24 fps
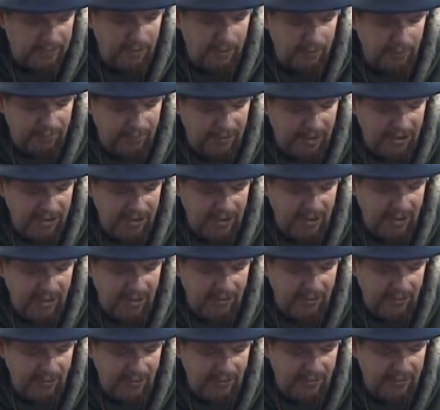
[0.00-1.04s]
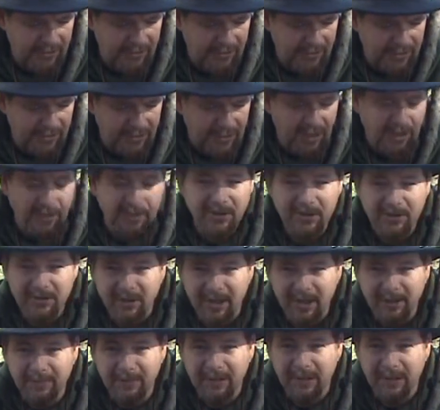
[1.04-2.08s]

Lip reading: do appreciate all the comments that I've